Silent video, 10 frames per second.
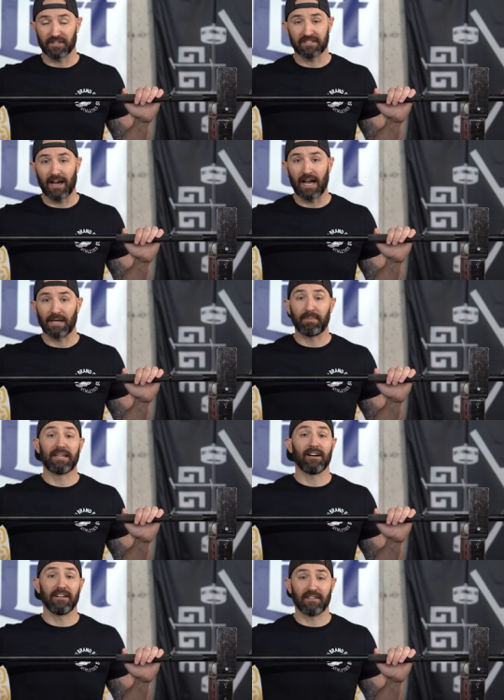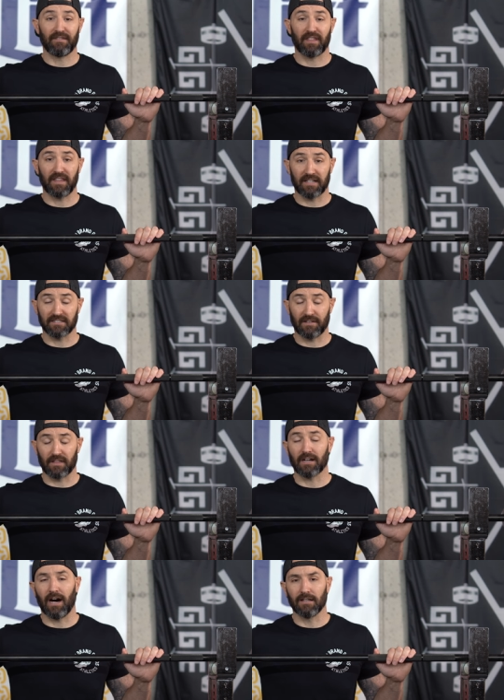side because of the thickness of
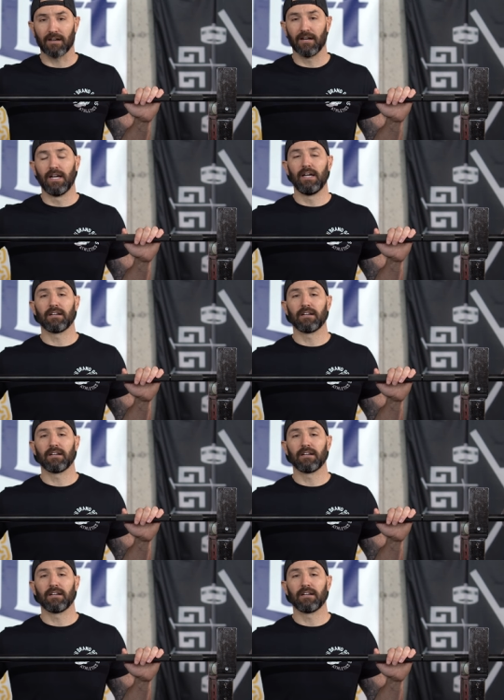the collar